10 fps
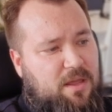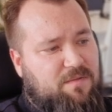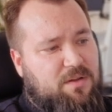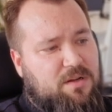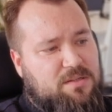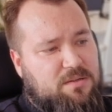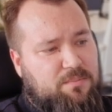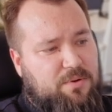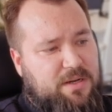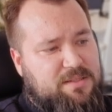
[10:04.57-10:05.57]
If the
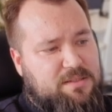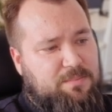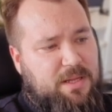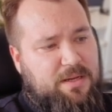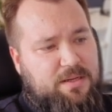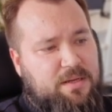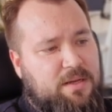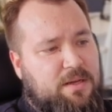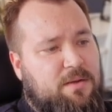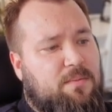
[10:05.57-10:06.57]
custom price is blank,
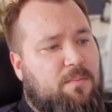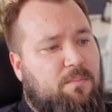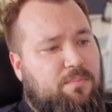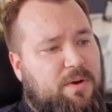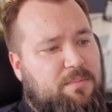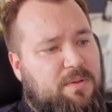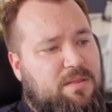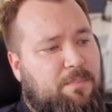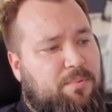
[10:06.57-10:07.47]
bring me the